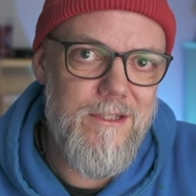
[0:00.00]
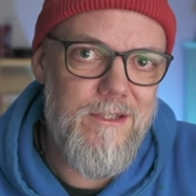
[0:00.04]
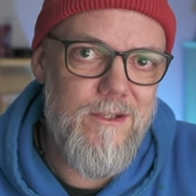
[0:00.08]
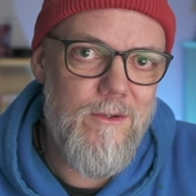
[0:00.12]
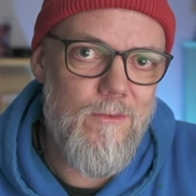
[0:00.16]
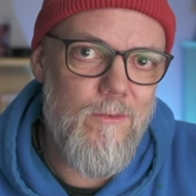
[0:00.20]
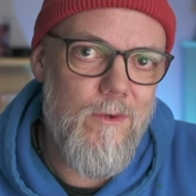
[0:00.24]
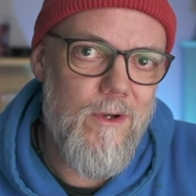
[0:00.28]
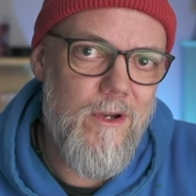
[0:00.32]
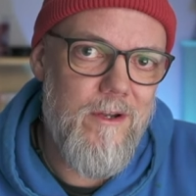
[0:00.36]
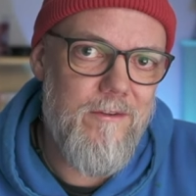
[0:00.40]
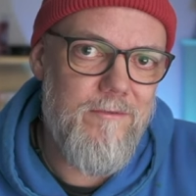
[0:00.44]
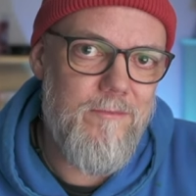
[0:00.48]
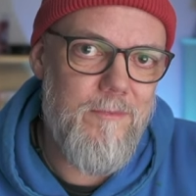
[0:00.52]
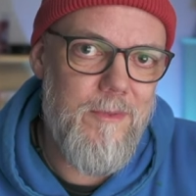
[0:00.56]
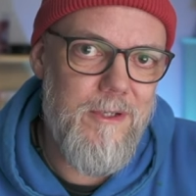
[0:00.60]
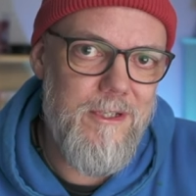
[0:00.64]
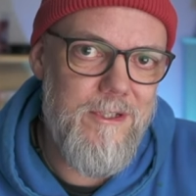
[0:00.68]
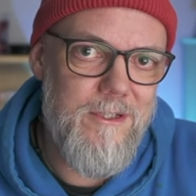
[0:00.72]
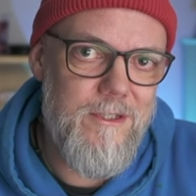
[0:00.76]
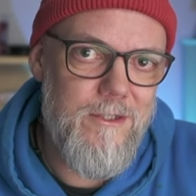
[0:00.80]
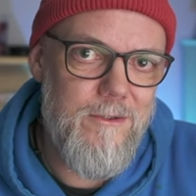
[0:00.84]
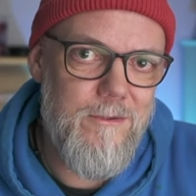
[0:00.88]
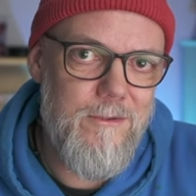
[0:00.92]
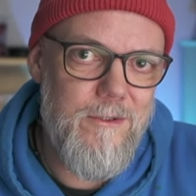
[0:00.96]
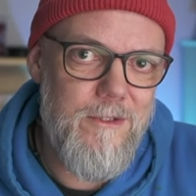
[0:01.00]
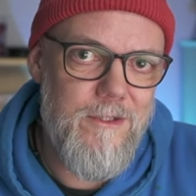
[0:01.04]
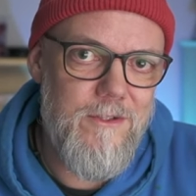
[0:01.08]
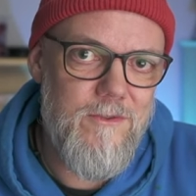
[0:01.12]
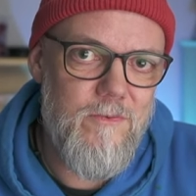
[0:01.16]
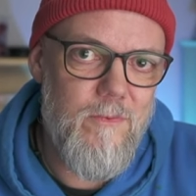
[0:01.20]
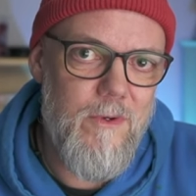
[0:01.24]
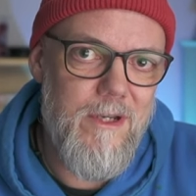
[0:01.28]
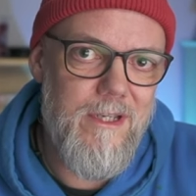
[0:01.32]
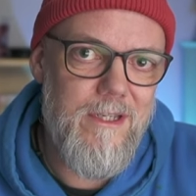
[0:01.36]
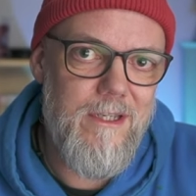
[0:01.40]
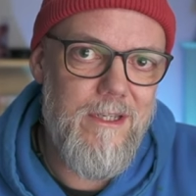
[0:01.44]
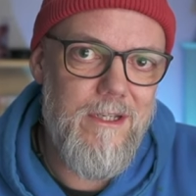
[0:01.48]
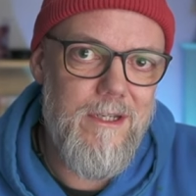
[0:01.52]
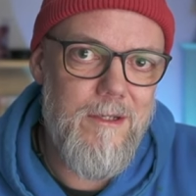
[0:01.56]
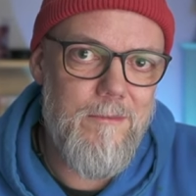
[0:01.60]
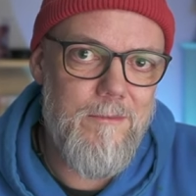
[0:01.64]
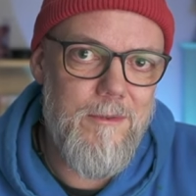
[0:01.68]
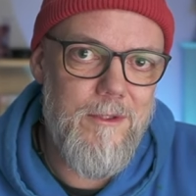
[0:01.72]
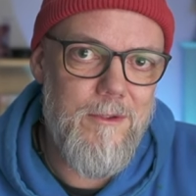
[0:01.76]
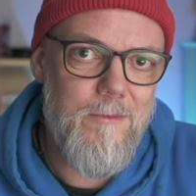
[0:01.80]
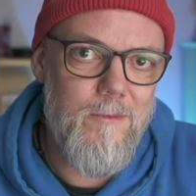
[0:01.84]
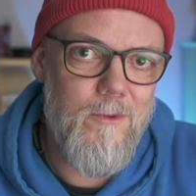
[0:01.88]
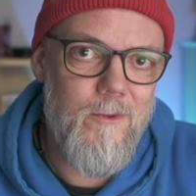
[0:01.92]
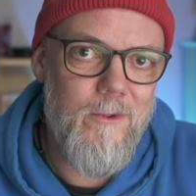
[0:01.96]
So what I've been doing is waking up
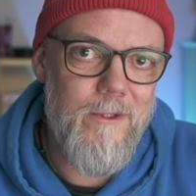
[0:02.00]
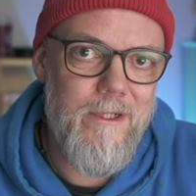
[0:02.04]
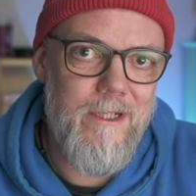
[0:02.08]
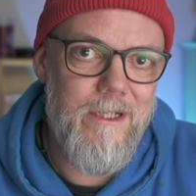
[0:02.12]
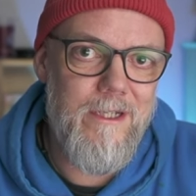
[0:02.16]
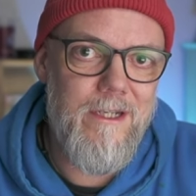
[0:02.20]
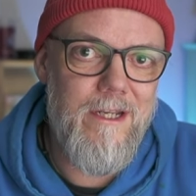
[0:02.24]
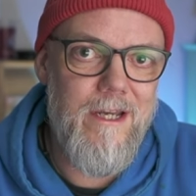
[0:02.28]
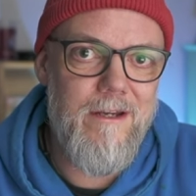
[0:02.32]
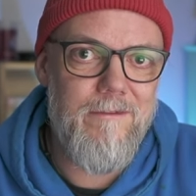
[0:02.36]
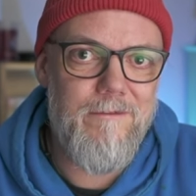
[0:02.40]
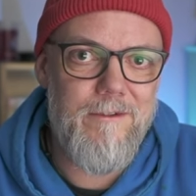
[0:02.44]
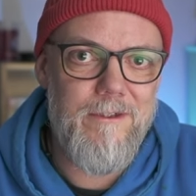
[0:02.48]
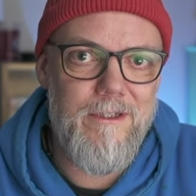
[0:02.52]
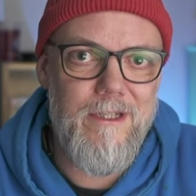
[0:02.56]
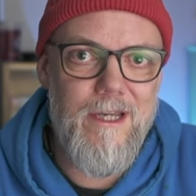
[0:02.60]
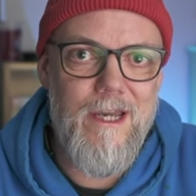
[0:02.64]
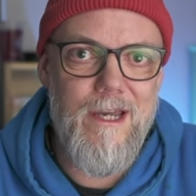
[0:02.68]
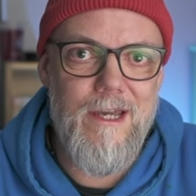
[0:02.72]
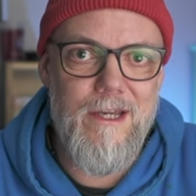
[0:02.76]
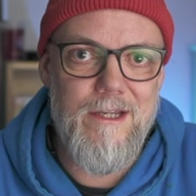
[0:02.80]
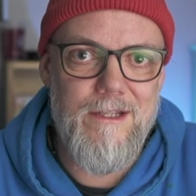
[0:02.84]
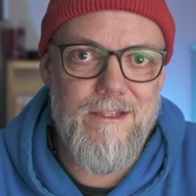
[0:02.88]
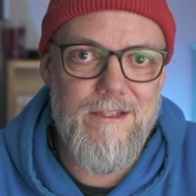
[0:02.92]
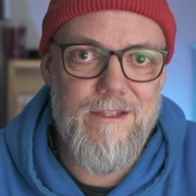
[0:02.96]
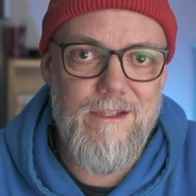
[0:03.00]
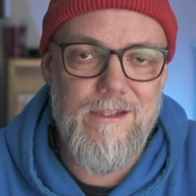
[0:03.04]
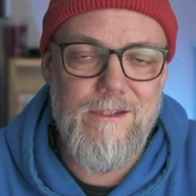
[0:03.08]
in the morning and having eggs.